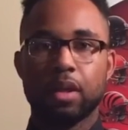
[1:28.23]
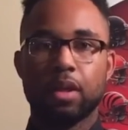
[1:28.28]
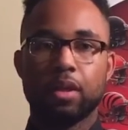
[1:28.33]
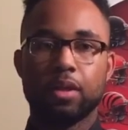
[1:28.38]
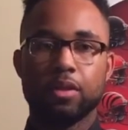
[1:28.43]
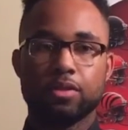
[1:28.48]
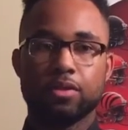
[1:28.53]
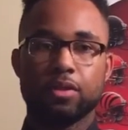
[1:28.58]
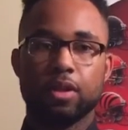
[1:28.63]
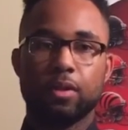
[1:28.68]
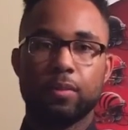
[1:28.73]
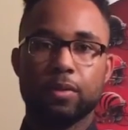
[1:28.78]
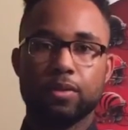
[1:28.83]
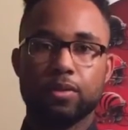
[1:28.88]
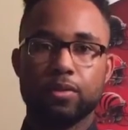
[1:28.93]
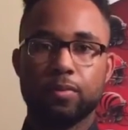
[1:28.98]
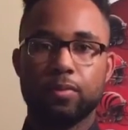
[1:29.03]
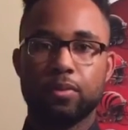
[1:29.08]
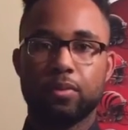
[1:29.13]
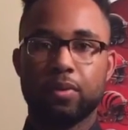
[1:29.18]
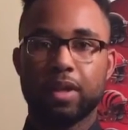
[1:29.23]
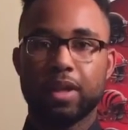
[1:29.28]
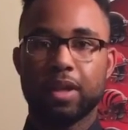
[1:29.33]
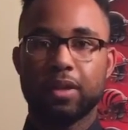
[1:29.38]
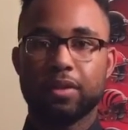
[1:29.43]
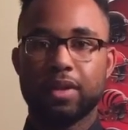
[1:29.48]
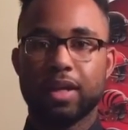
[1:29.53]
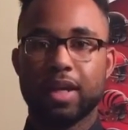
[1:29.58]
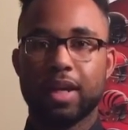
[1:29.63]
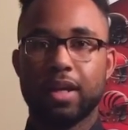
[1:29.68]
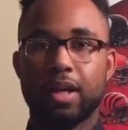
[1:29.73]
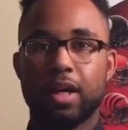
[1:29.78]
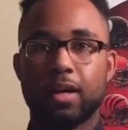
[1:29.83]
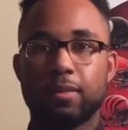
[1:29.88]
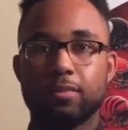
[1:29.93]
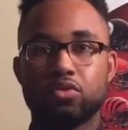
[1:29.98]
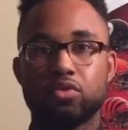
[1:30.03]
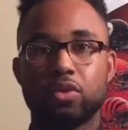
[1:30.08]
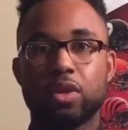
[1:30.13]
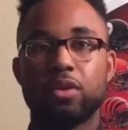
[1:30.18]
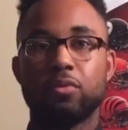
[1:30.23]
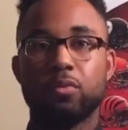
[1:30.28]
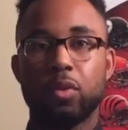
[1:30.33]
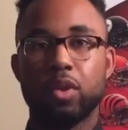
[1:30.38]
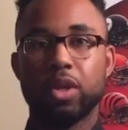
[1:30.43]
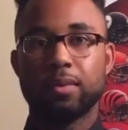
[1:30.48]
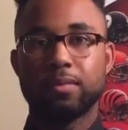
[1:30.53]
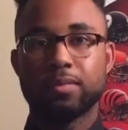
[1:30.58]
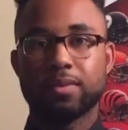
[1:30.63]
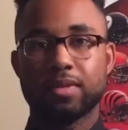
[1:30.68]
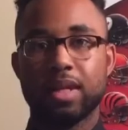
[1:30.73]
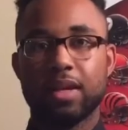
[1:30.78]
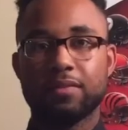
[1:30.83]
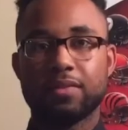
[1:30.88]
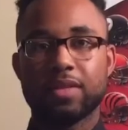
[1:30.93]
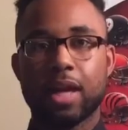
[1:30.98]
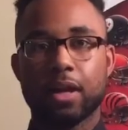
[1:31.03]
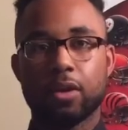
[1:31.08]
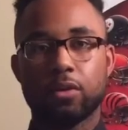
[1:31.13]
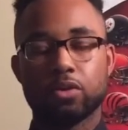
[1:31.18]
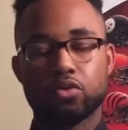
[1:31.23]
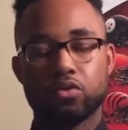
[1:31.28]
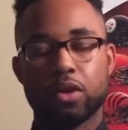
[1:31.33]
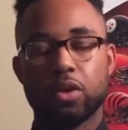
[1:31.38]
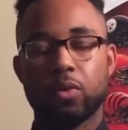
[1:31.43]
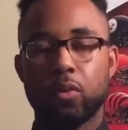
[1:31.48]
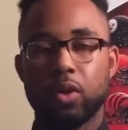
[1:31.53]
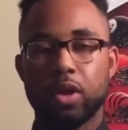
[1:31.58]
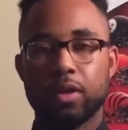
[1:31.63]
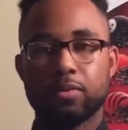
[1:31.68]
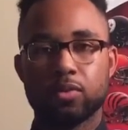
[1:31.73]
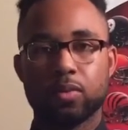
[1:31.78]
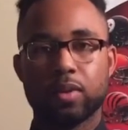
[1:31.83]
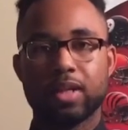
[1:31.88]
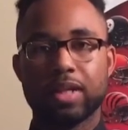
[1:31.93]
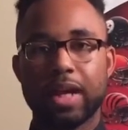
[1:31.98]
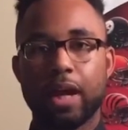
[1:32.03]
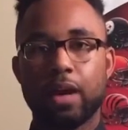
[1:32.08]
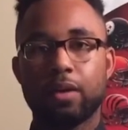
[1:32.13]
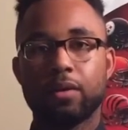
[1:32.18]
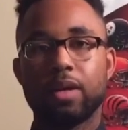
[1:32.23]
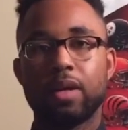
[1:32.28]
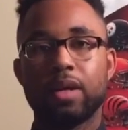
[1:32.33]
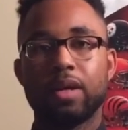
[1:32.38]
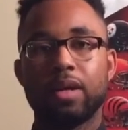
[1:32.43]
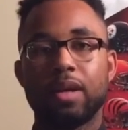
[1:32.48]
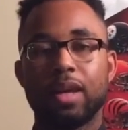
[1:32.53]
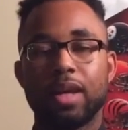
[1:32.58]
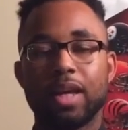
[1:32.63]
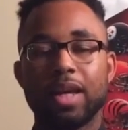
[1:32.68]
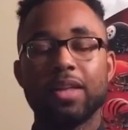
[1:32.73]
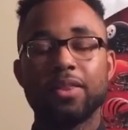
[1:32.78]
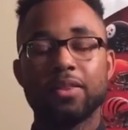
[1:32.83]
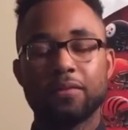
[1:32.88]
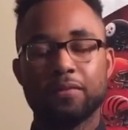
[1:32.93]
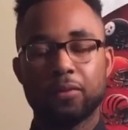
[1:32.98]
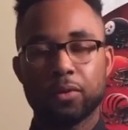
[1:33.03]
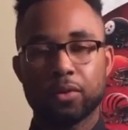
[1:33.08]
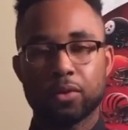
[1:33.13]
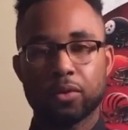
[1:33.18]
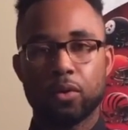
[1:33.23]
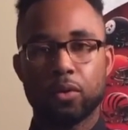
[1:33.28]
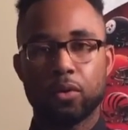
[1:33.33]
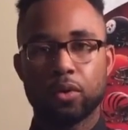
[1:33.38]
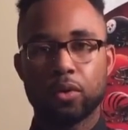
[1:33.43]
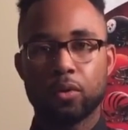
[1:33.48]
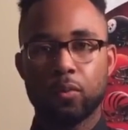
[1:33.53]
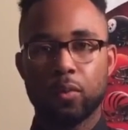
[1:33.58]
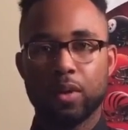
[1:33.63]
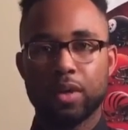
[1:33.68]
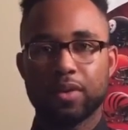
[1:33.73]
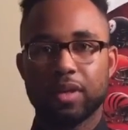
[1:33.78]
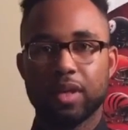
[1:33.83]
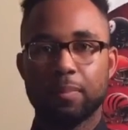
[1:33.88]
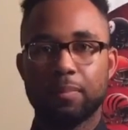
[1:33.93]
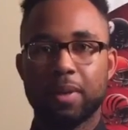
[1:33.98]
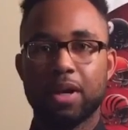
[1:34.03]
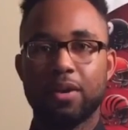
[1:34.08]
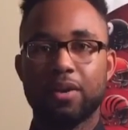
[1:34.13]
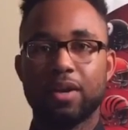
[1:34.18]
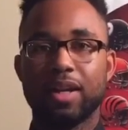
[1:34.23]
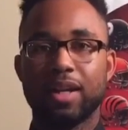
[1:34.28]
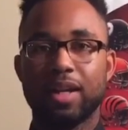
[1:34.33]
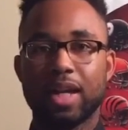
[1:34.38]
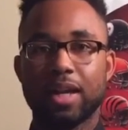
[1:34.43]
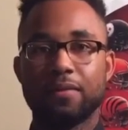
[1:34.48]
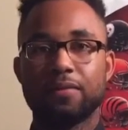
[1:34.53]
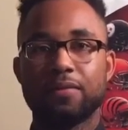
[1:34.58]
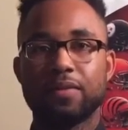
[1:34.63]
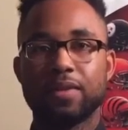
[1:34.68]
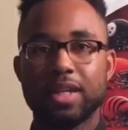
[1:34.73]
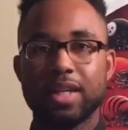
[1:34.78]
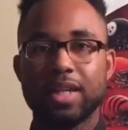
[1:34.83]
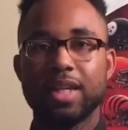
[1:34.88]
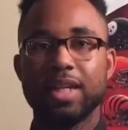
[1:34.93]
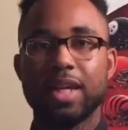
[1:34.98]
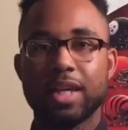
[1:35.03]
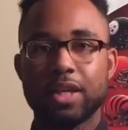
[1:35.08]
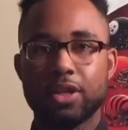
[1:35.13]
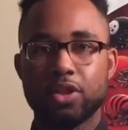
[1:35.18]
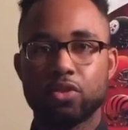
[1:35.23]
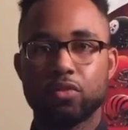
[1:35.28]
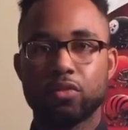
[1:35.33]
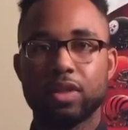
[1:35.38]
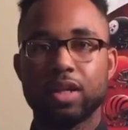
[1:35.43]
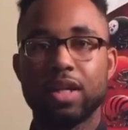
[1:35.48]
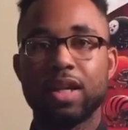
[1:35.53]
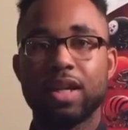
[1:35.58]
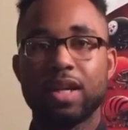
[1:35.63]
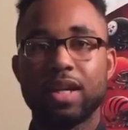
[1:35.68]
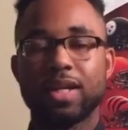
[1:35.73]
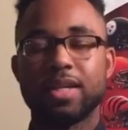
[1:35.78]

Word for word: Also, I want to point out that um, Trent Williams, left tackle Trent Williams, went down late in the fourth quarter with an apparent left knee injury.